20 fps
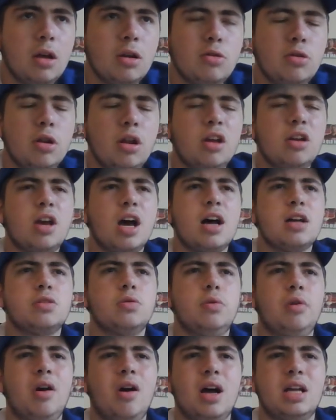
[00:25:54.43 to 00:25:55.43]

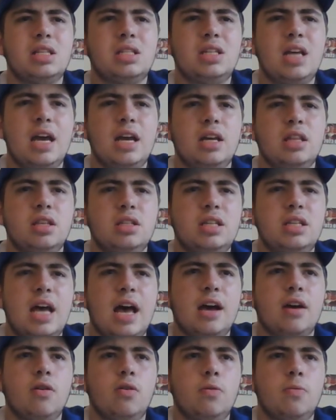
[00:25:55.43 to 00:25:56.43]
Newcastle Knights taking the
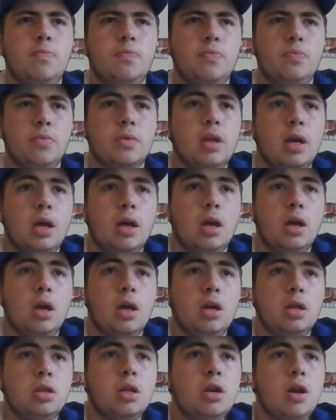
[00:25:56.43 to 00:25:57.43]
tackle.
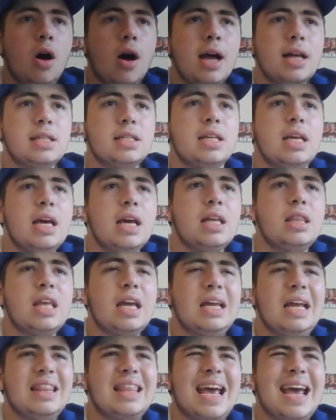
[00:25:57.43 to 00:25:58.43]
The Knights here,
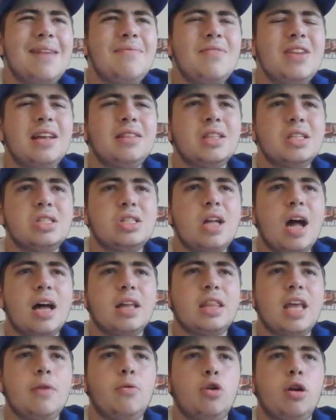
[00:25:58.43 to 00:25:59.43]
they haven't had the
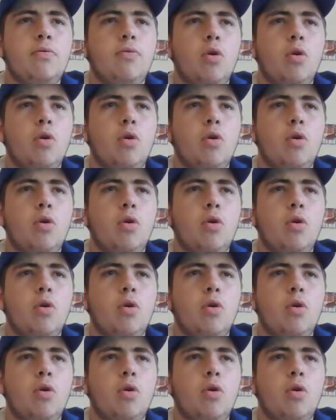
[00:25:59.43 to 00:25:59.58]
start they would have